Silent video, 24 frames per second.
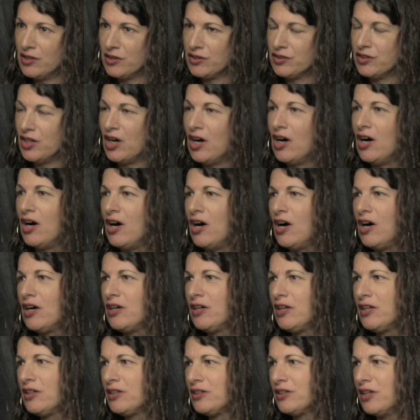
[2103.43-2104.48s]

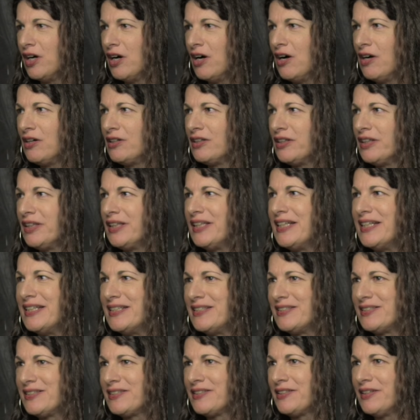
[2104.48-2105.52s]
long, long
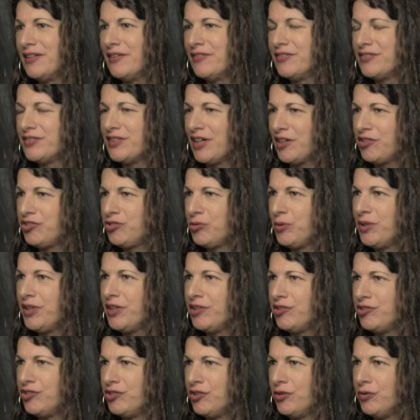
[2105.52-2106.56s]
list of sexual
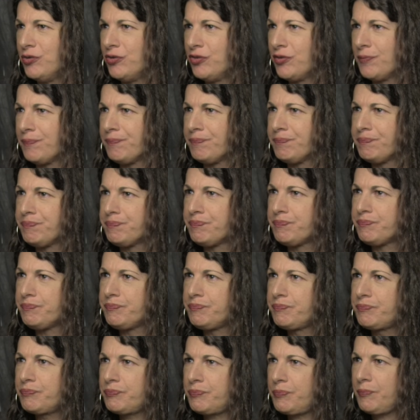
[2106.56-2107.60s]
issues
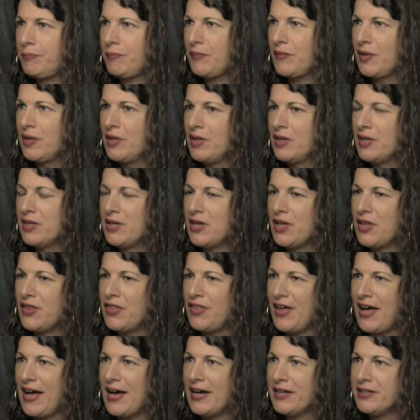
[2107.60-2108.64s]

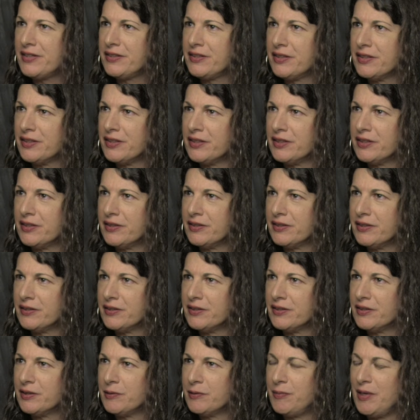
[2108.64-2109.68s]
that
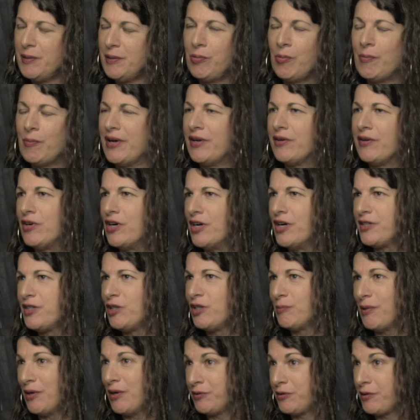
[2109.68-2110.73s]
people might have argued
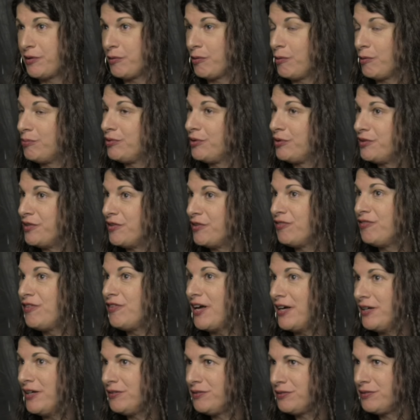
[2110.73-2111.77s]
about till they were blue in the
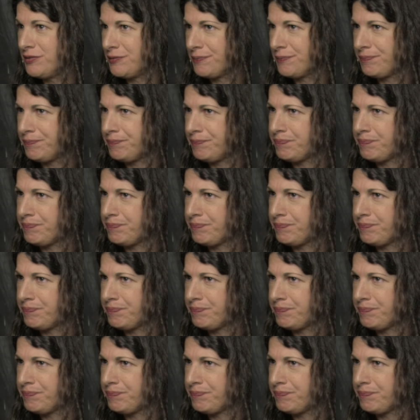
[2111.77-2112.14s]
face.